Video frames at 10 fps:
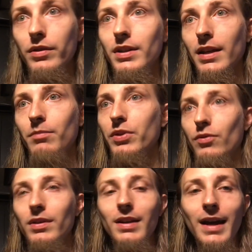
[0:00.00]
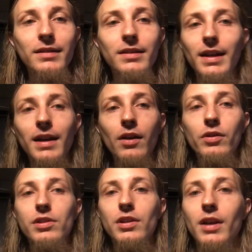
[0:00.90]
take between nine to ten
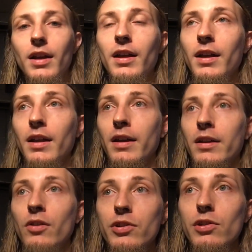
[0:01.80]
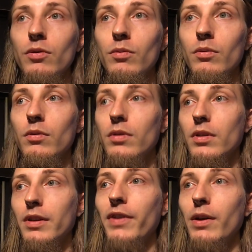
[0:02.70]
hours. And also,
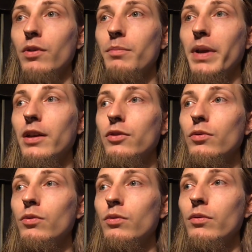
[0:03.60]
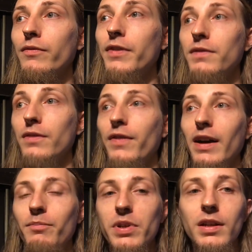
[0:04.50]
if I were to pay you fifty
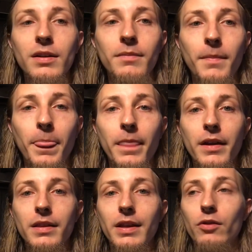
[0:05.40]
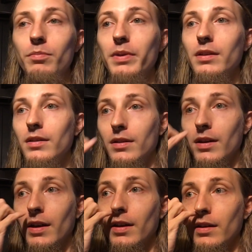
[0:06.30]
five percent, that would be
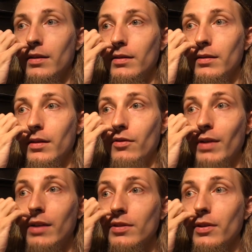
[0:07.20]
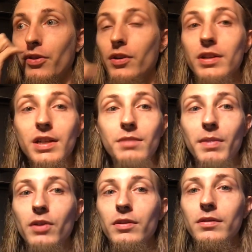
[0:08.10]
around thirty six
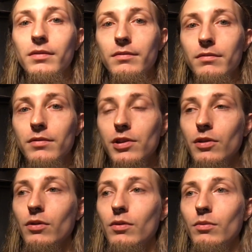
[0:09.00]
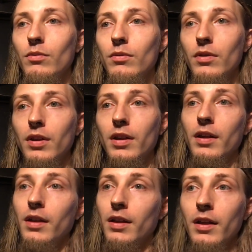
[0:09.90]
million. So,
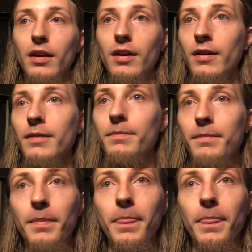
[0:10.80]
um,